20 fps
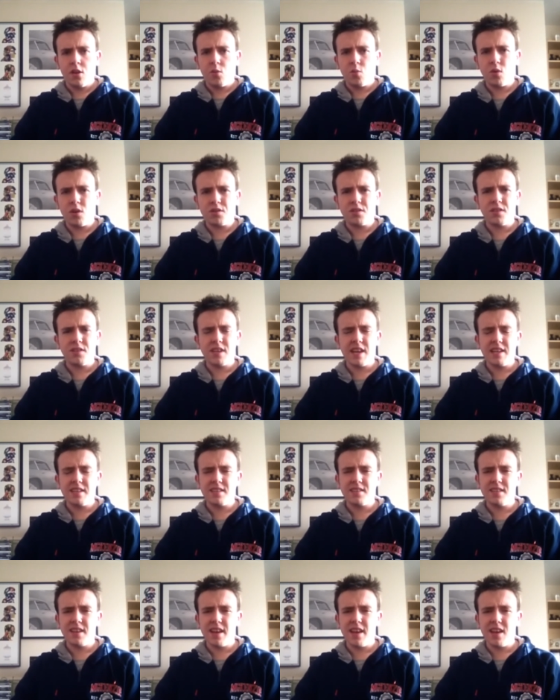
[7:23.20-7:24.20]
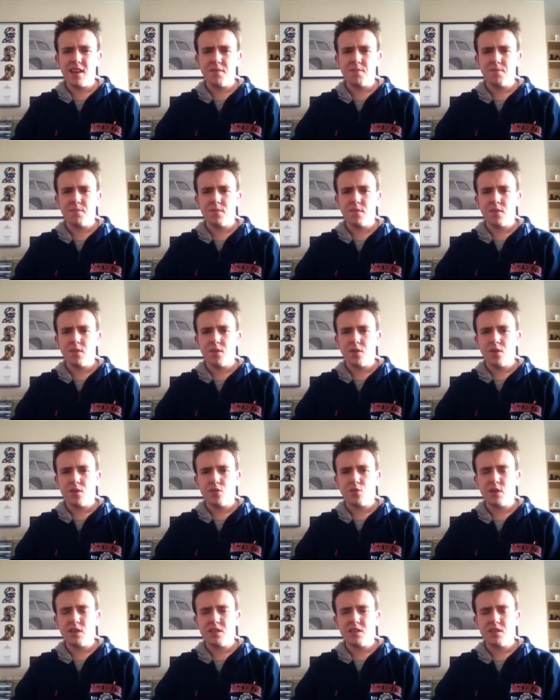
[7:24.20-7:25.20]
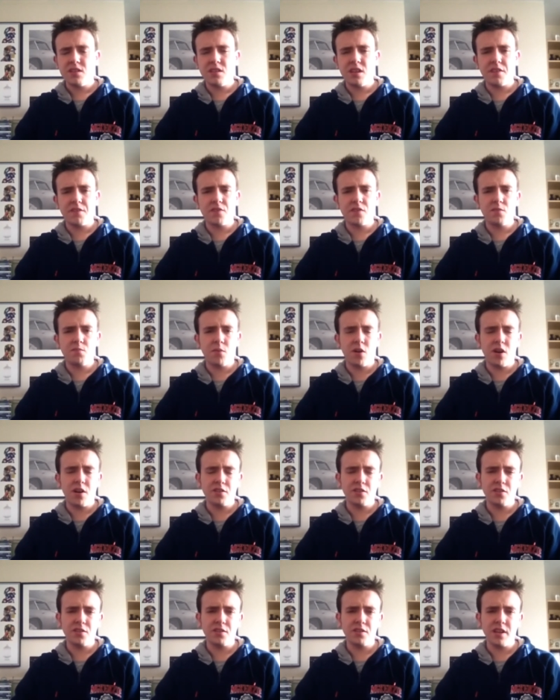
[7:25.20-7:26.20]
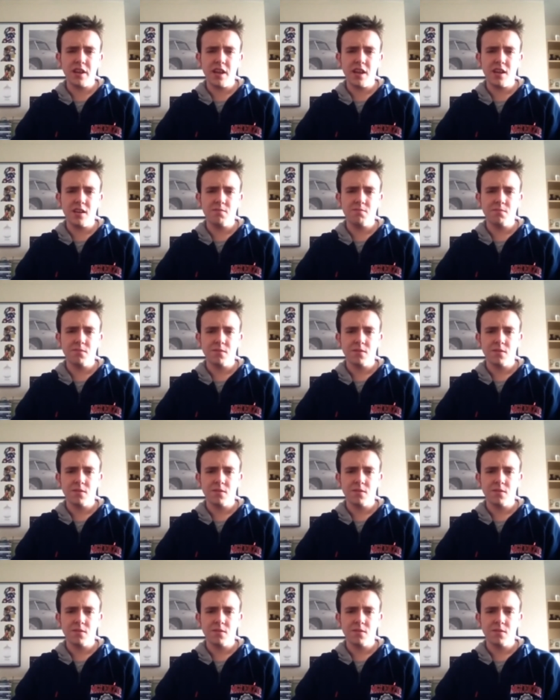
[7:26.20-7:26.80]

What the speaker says: What's the date today? 26th of March, you say?